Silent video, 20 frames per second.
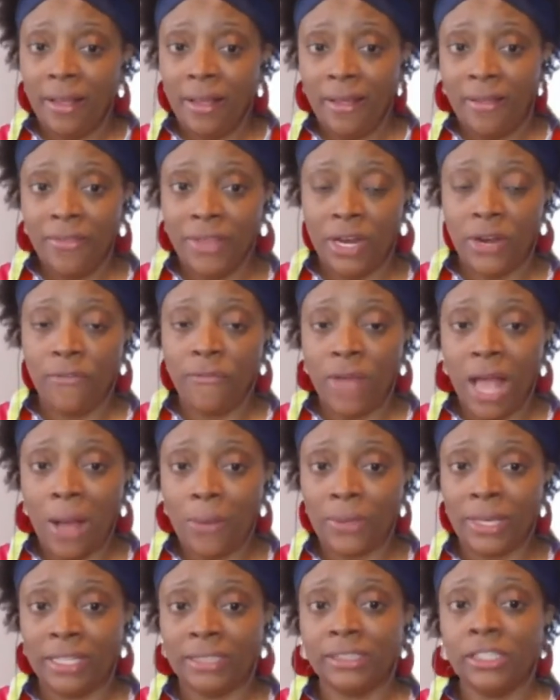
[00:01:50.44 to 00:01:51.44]
than the
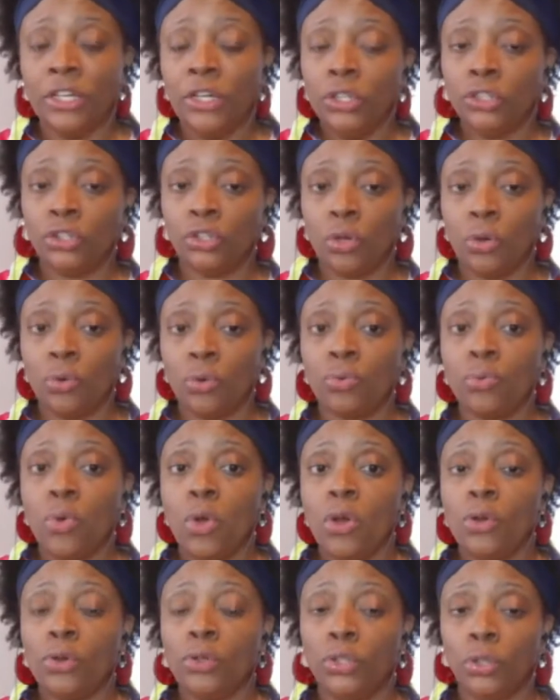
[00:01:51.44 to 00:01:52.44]
Falcons. So
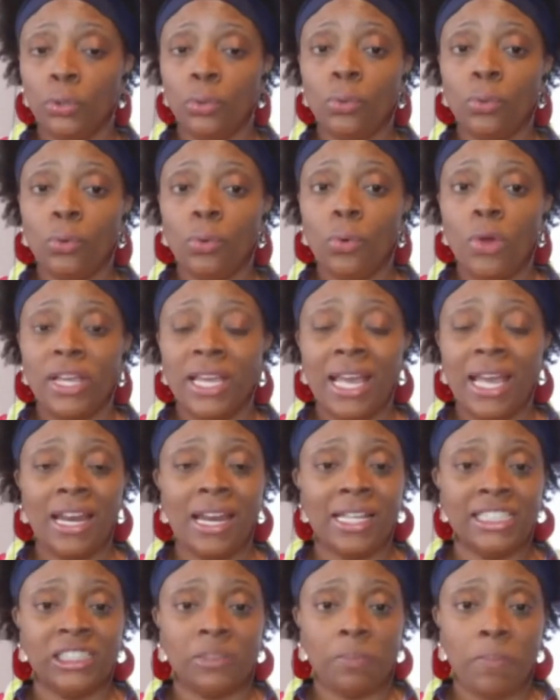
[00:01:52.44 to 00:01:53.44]
you can
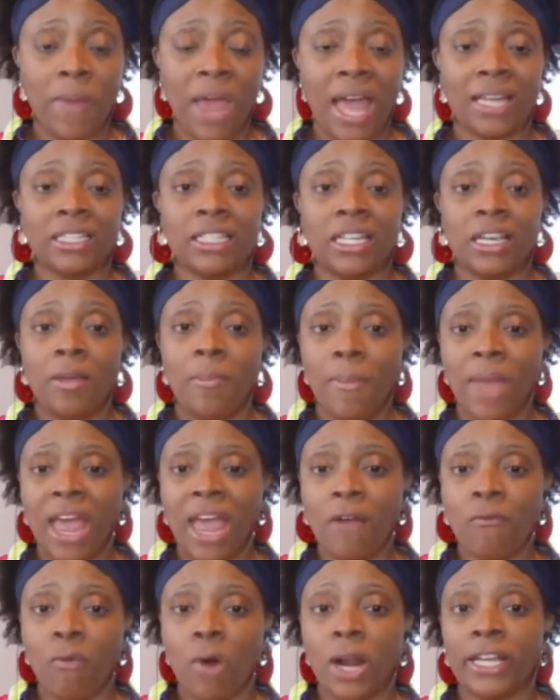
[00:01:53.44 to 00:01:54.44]
expect
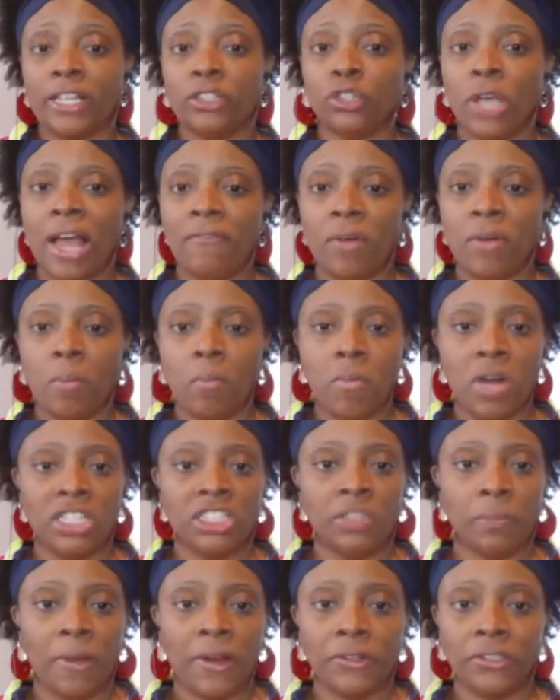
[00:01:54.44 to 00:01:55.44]
Matt Ryan to have a
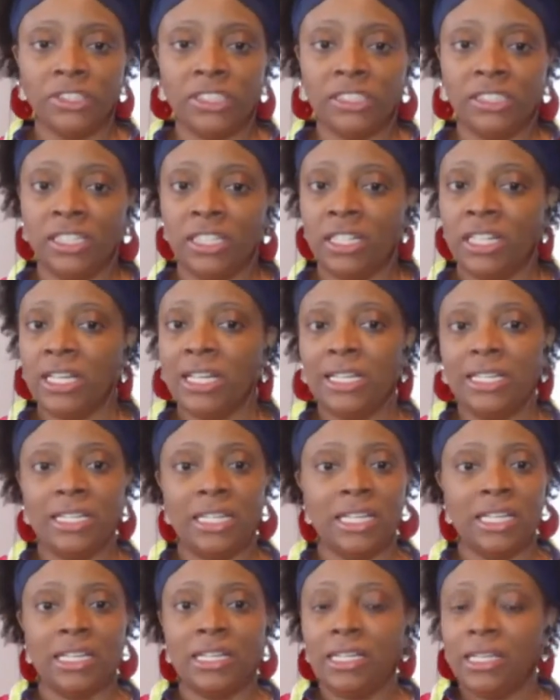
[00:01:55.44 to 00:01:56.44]
much better season than he
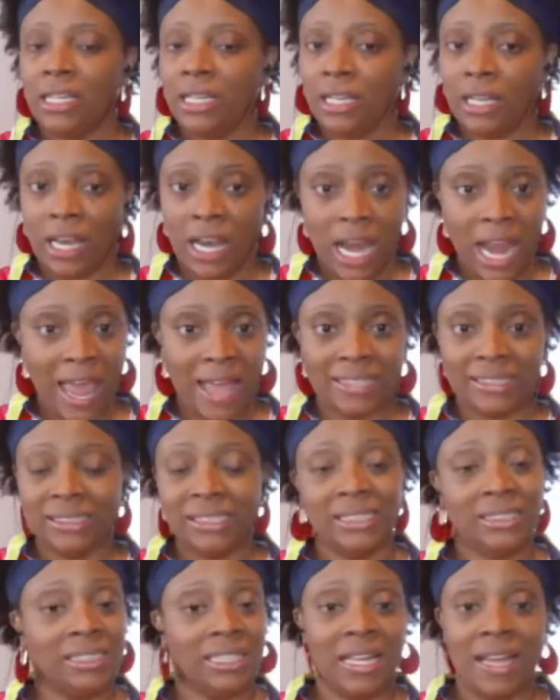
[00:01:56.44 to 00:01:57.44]
did last
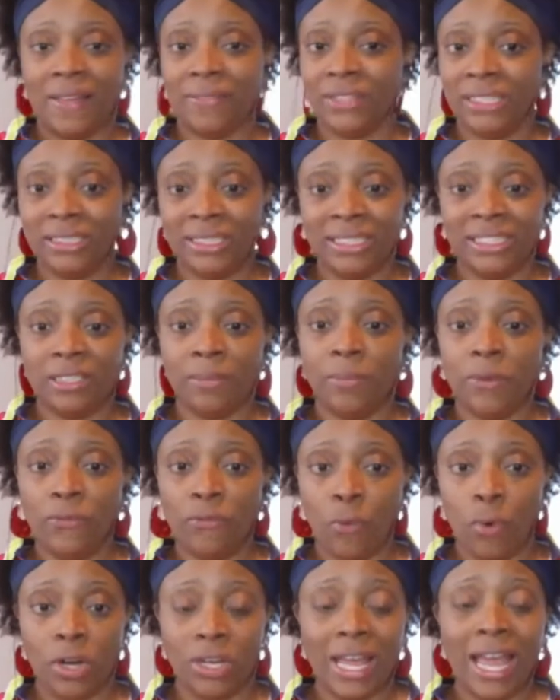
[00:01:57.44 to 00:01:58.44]
season and the season
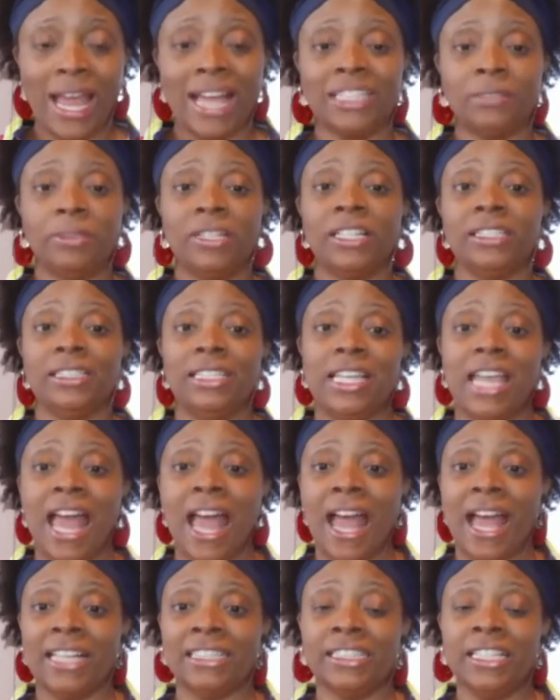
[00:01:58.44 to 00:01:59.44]
before last because he
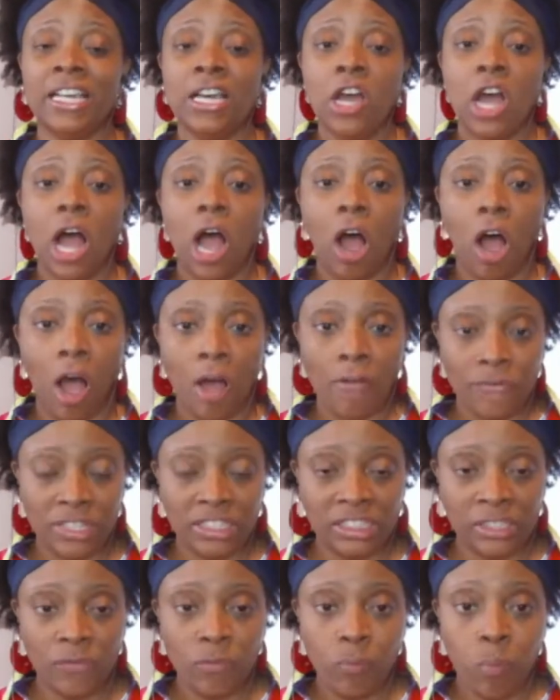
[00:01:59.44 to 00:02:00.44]
has
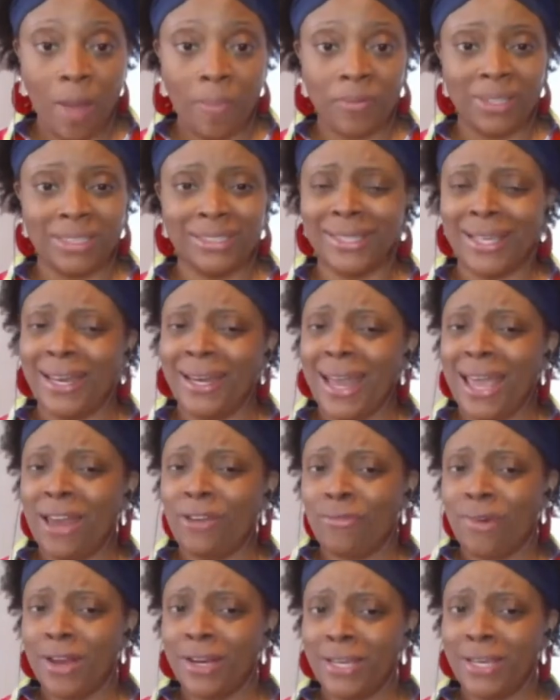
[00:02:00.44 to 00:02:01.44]
offensive weapons in that
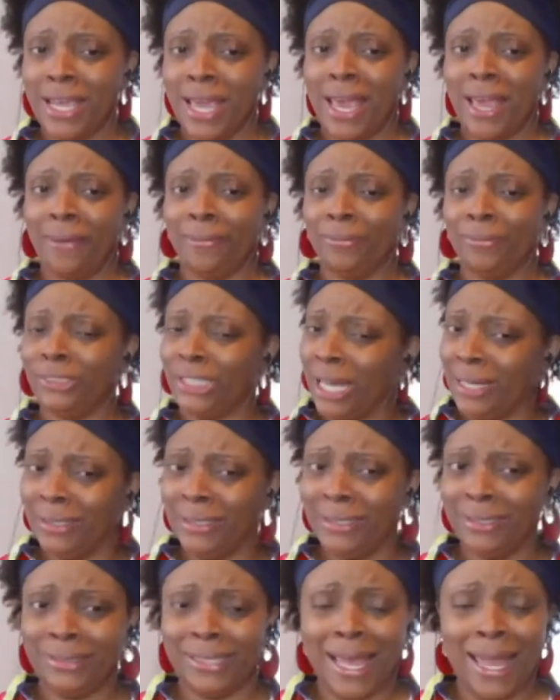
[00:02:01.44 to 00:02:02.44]
run game.
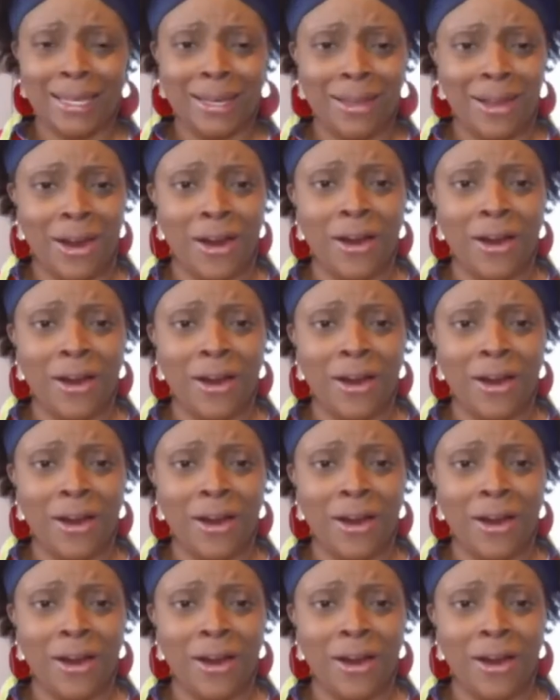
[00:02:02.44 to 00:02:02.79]
Jonathan Taylor.